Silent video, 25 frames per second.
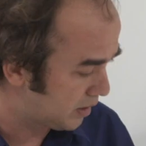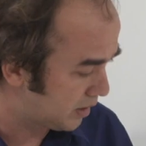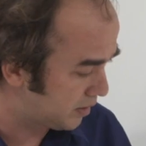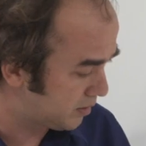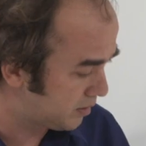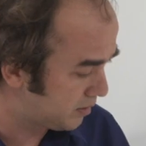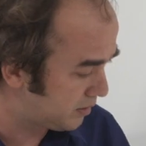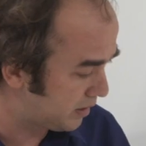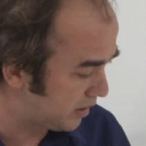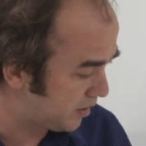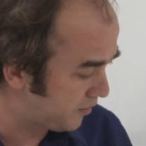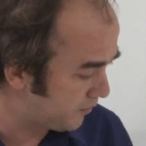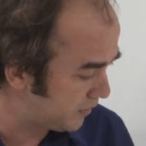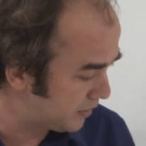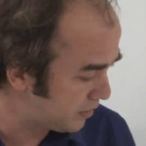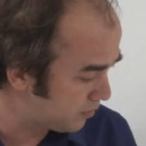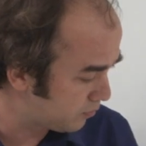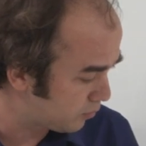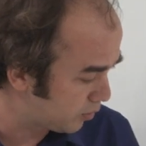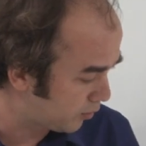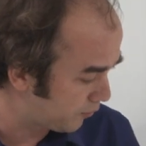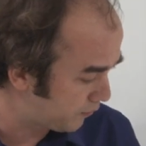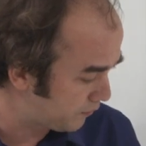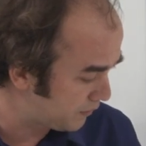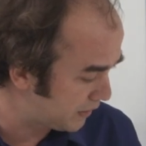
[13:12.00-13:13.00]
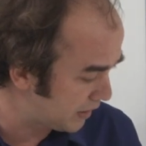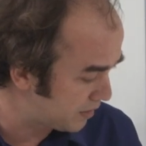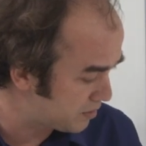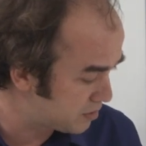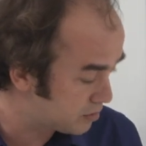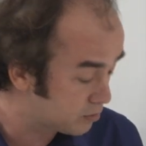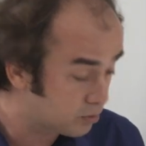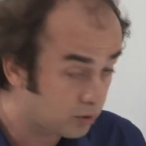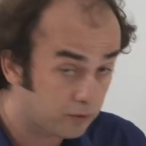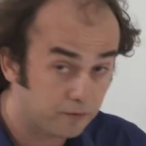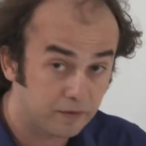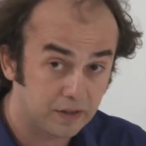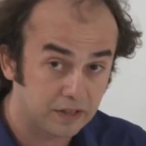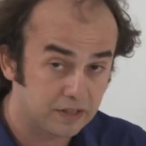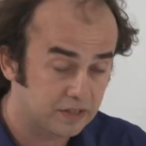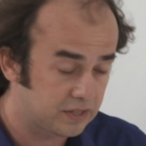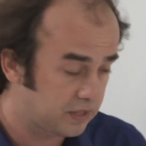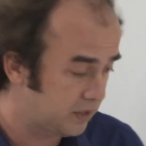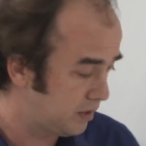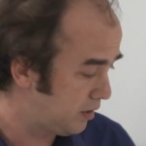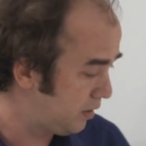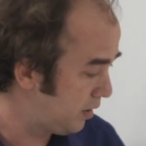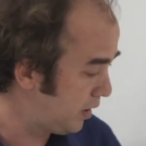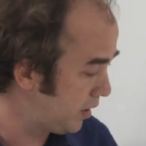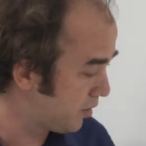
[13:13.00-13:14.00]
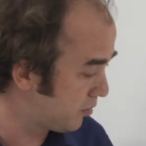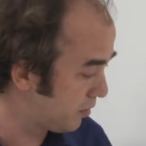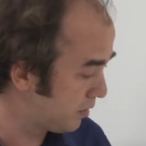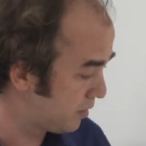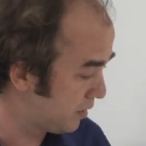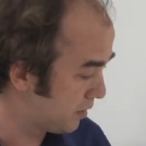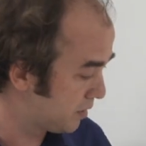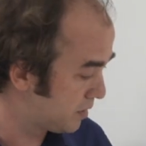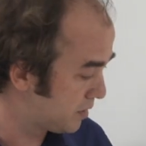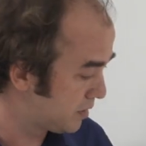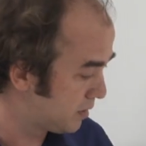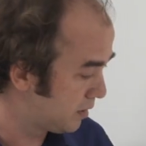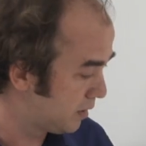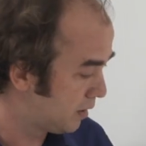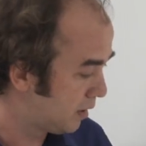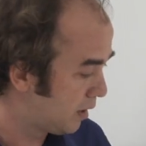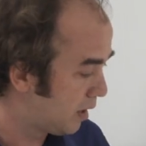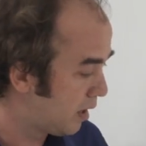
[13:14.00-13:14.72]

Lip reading: And the derivative of tangent of x, here it is.